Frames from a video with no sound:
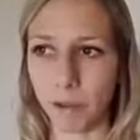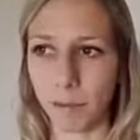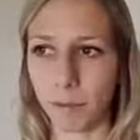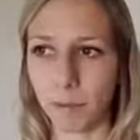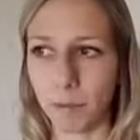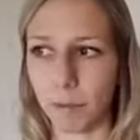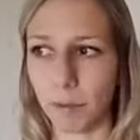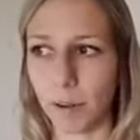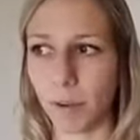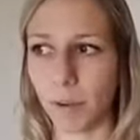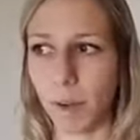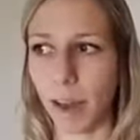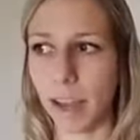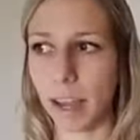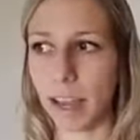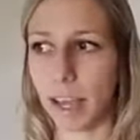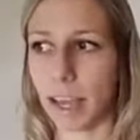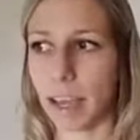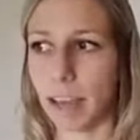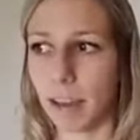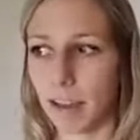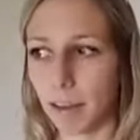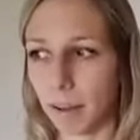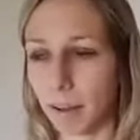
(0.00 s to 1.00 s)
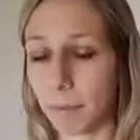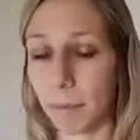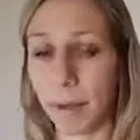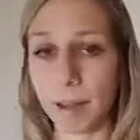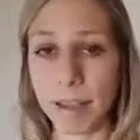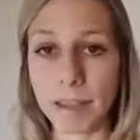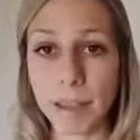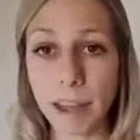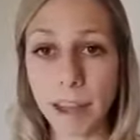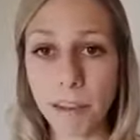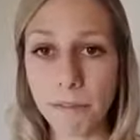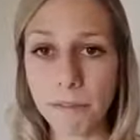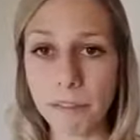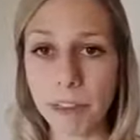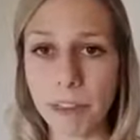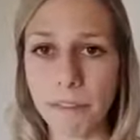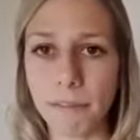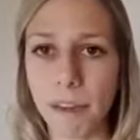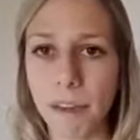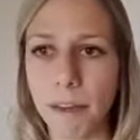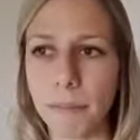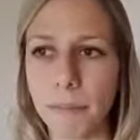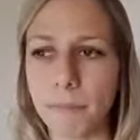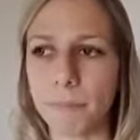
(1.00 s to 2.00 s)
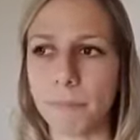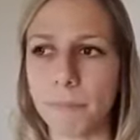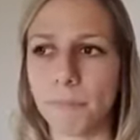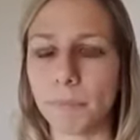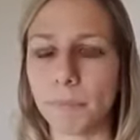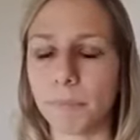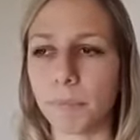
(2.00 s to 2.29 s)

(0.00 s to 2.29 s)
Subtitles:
doing Reiki on myself even,